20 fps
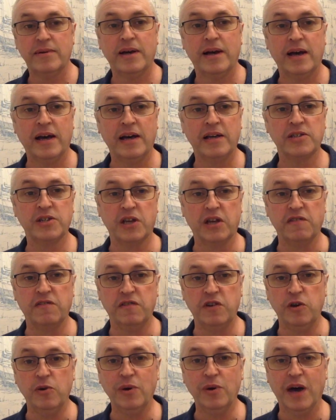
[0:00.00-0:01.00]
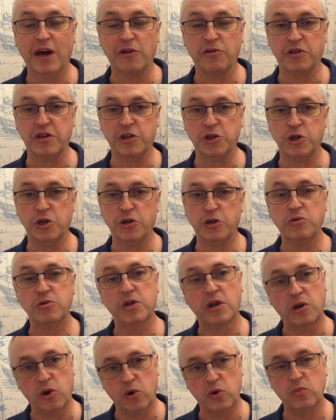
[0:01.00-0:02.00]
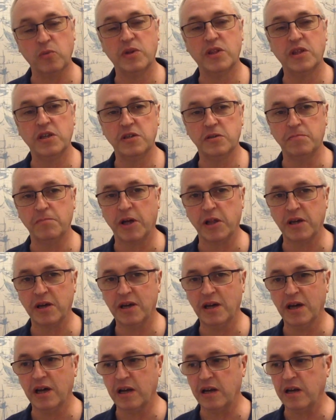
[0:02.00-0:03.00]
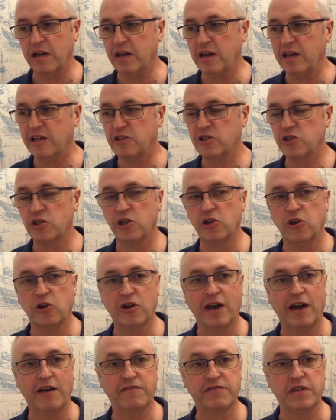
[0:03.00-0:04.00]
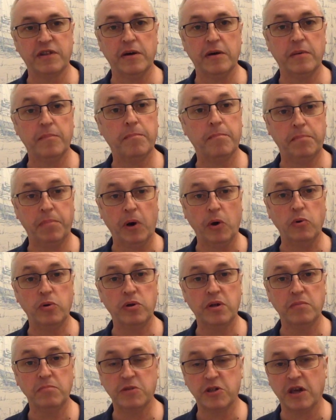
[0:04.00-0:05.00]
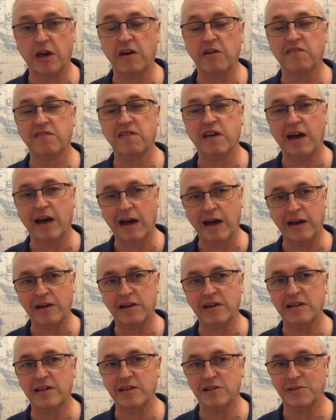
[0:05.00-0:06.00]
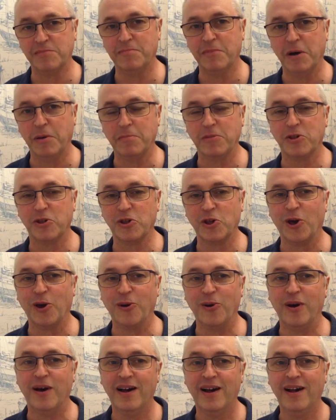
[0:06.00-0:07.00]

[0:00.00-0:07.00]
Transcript: has a few health issues along with his mother, and he needs to look after both himself and his mum, so